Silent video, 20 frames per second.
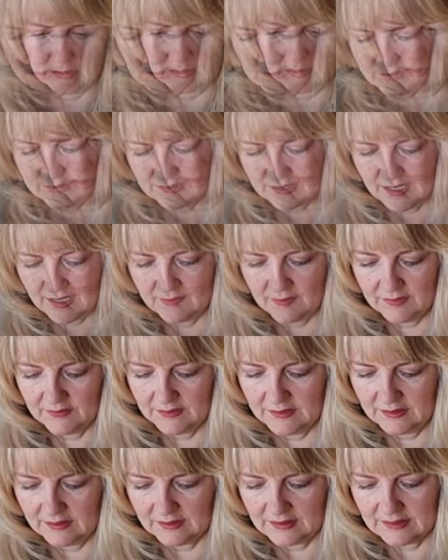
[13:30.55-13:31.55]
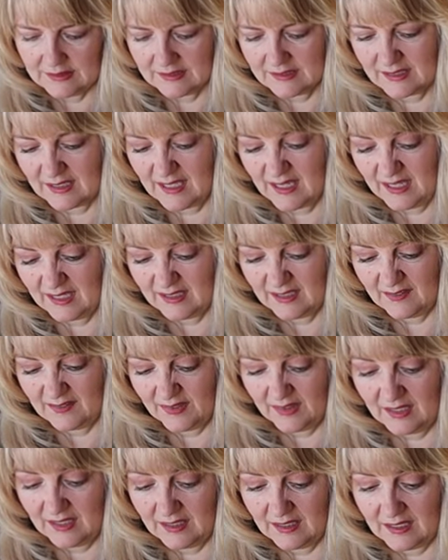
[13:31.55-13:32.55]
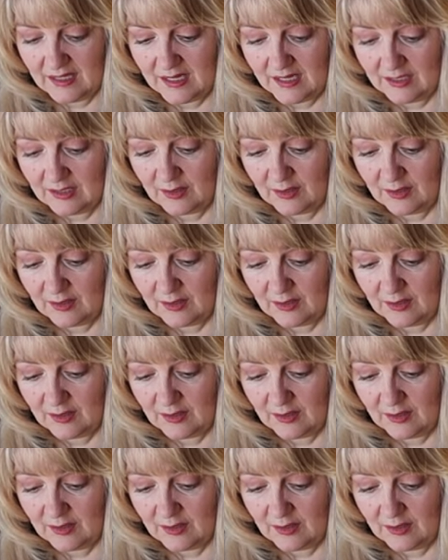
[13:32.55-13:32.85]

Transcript: because I have a feeling this is a kind of thing that I